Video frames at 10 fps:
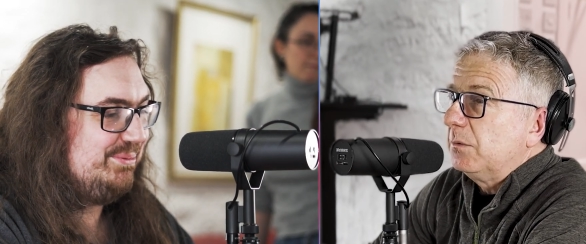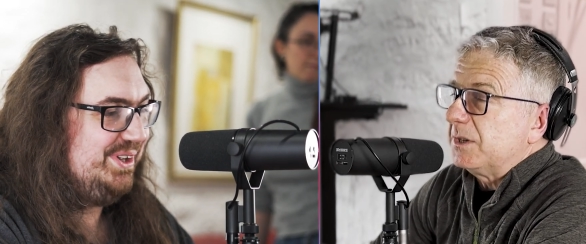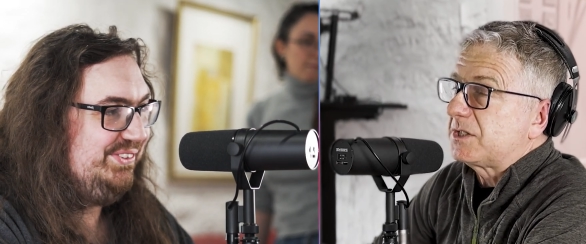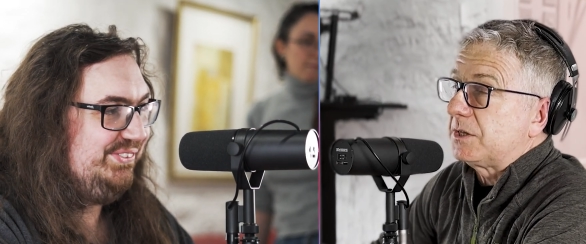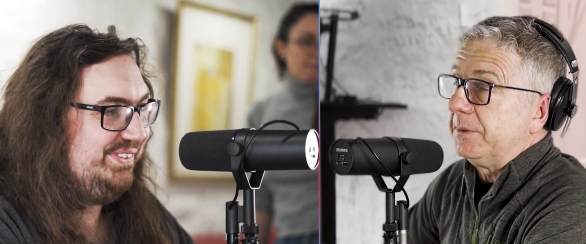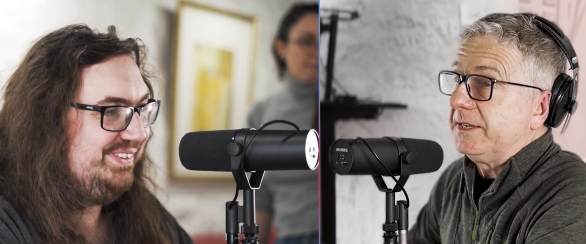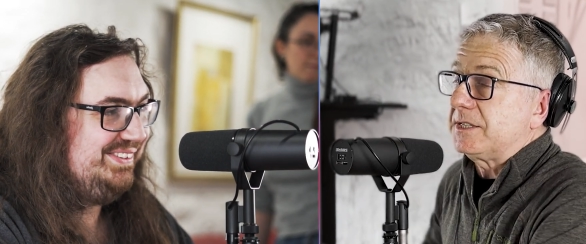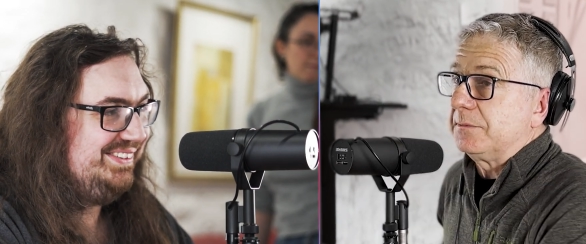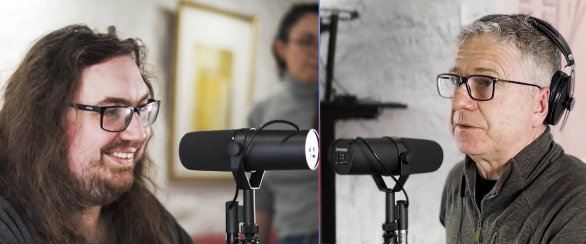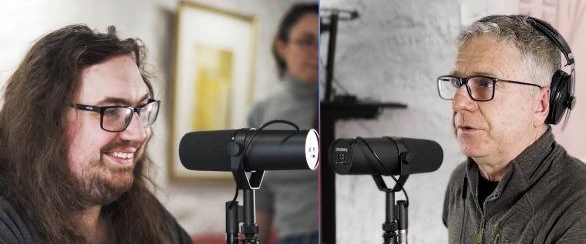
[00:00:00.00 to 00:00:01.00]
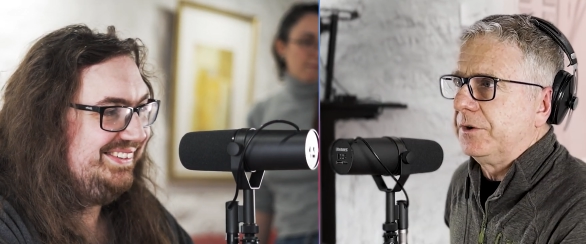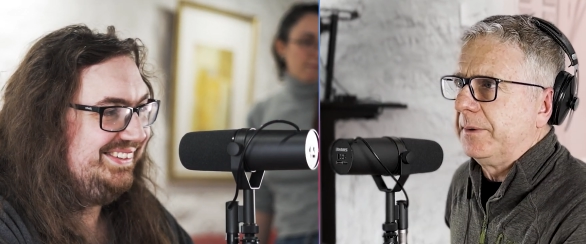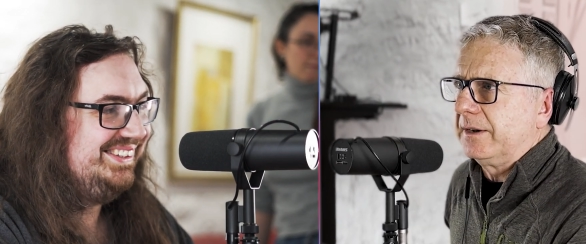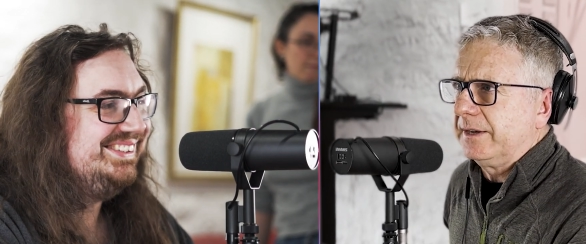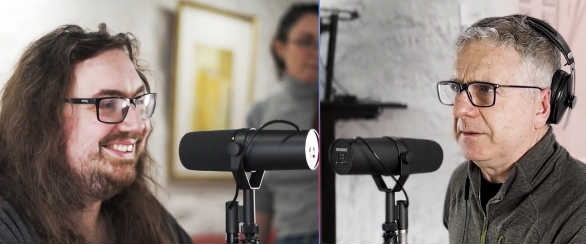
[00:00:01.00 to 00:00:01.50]
Speaker 1: Which to me seems
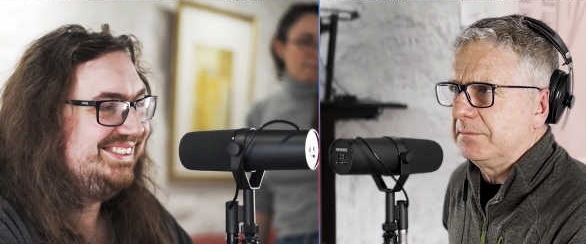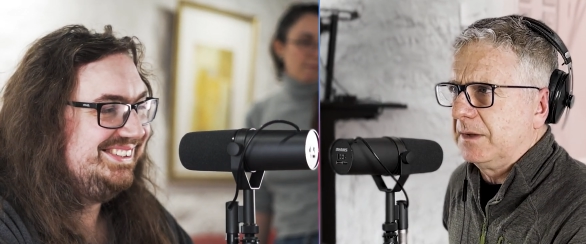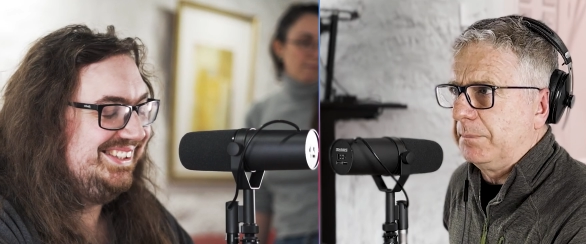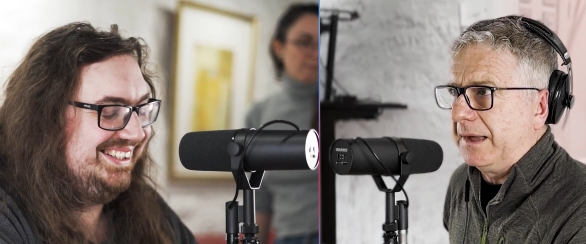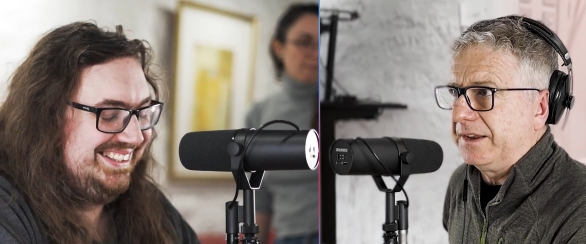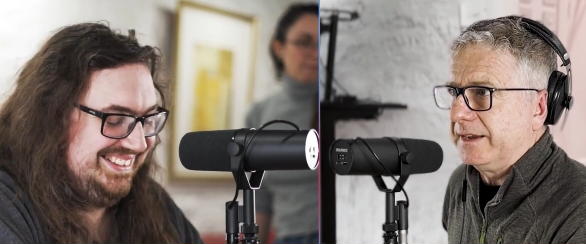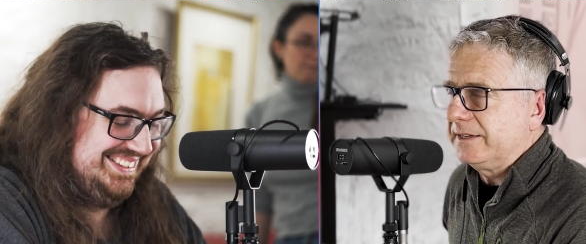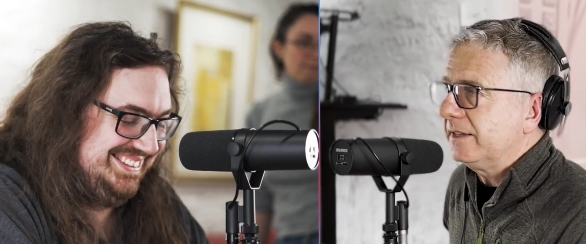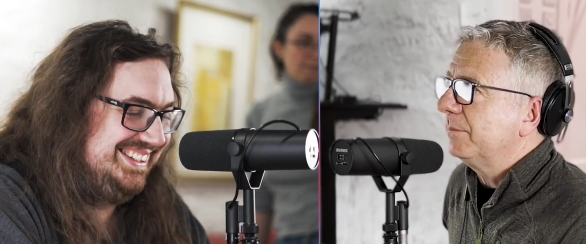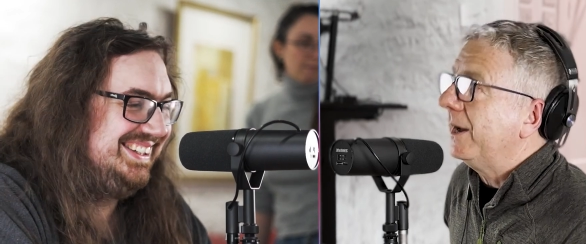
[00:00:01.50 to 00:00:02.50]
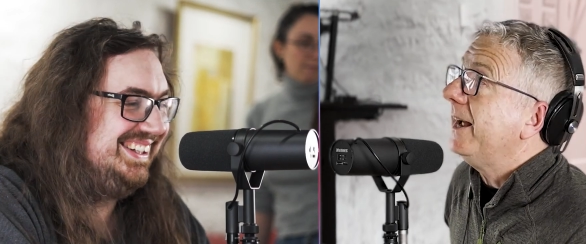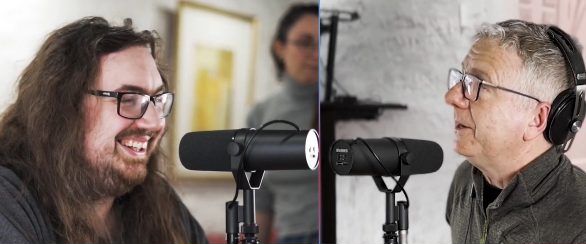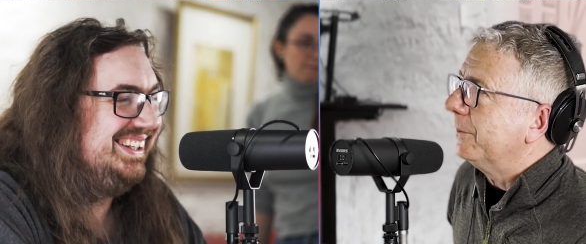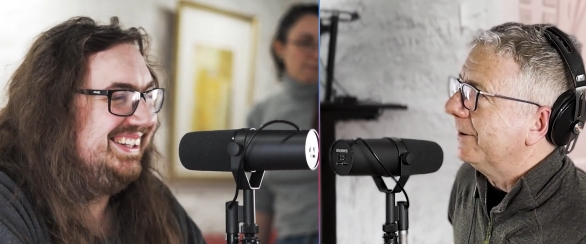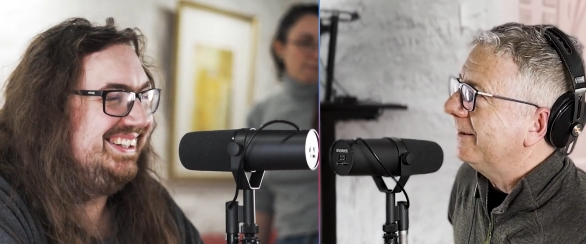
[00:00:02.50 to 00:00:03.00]
fundamentally a bad idea, but
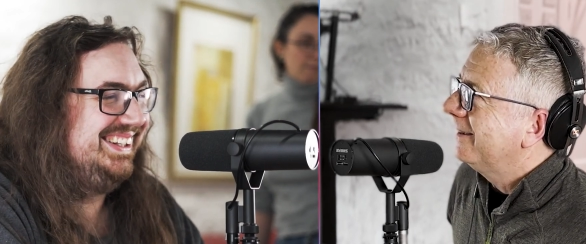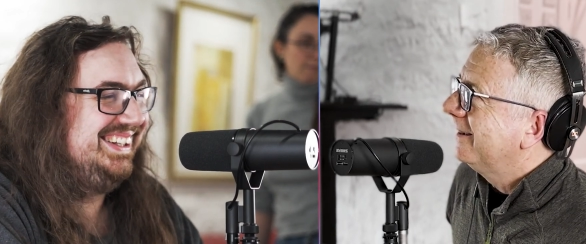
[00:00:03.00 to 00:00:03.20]
anyway.